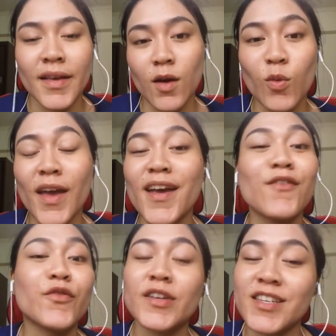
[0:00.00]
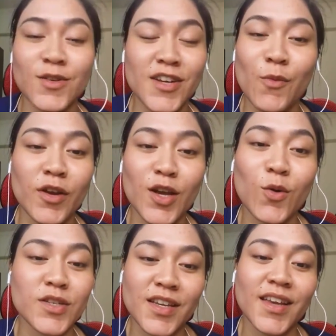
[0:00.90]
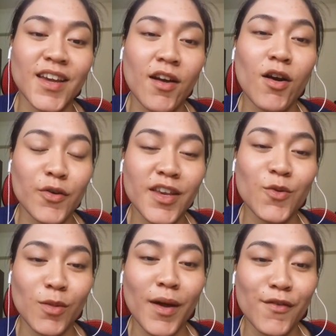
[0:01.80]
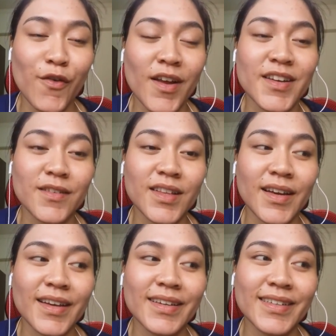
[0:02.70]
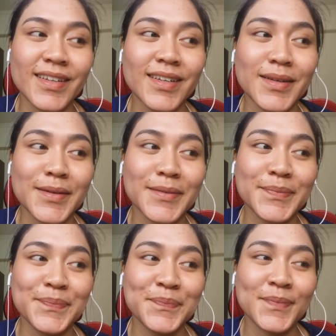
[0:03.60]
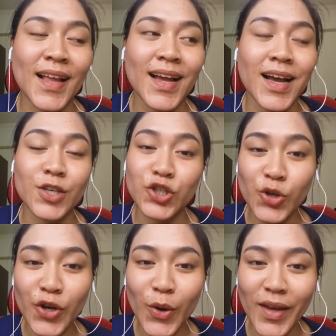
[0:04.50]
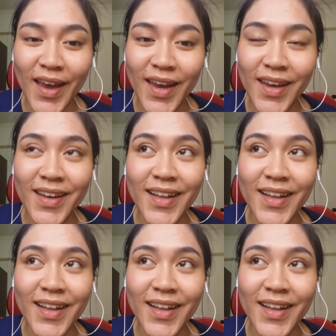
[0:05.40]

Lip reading: yeah, every single time when I go singing karaoke with my friend, they're like, are you sure you're okay?